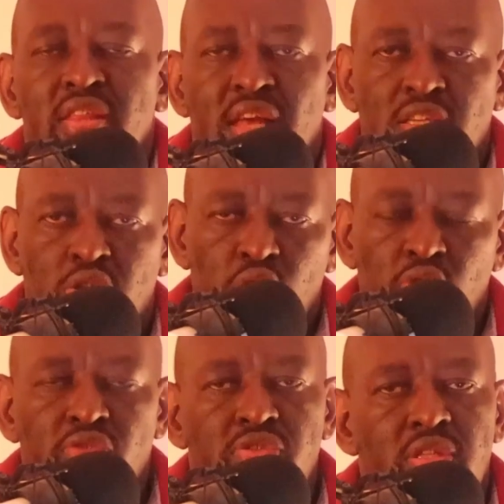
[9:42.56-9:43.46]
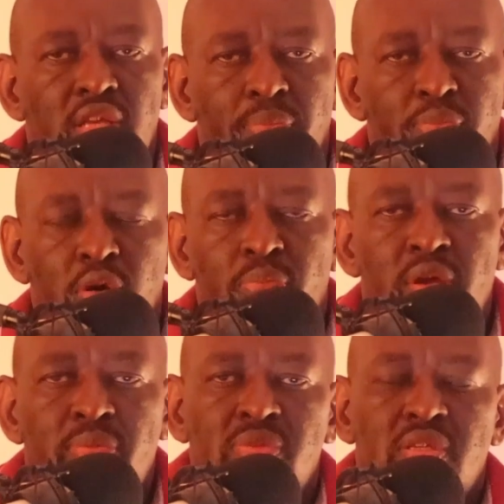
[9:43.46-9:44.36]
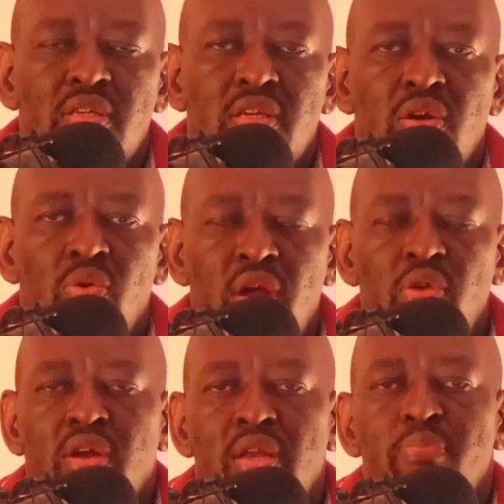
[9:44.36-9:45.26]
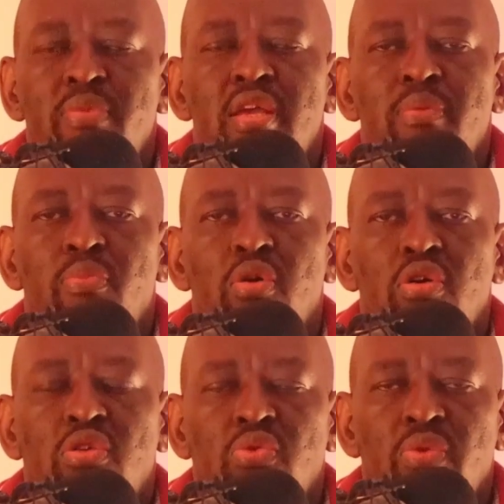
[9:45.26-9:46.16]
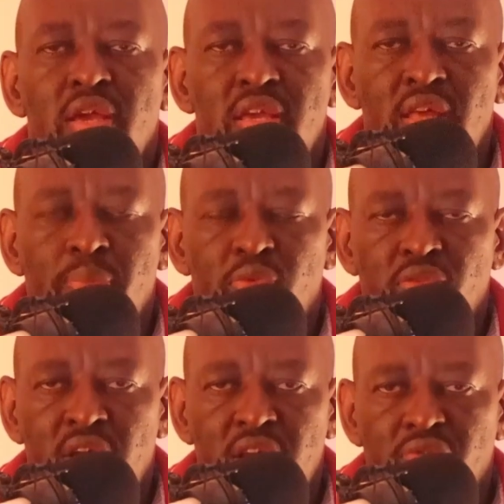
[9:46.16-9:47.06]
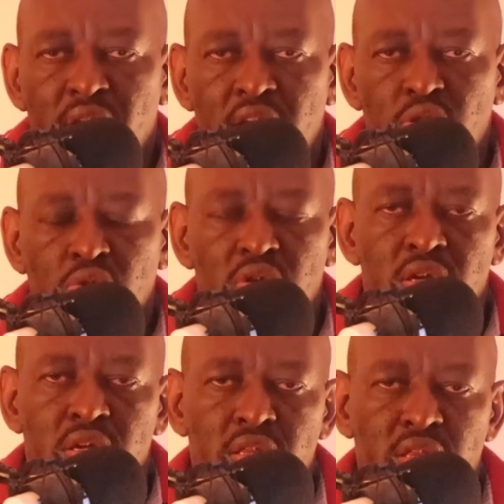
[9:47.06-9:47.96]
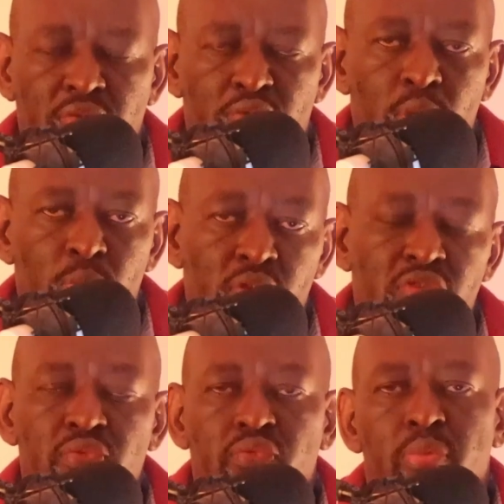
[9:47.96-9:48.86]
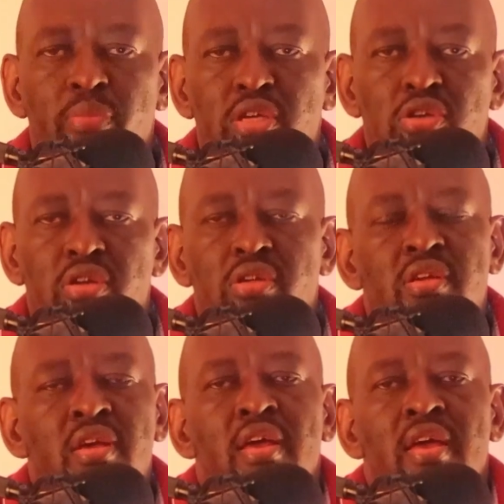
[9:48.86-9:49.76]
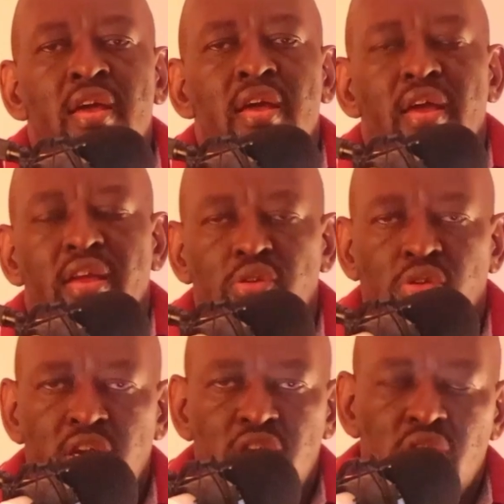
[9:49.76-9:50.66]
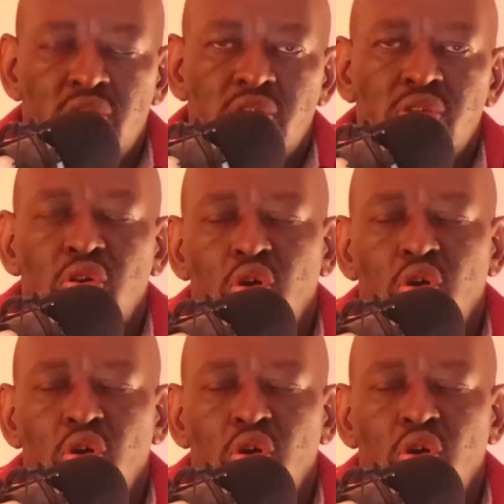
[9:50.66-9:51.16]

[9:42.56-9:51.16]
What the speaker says: that solves their problems, where you can be able to either provide value in the form of information, education,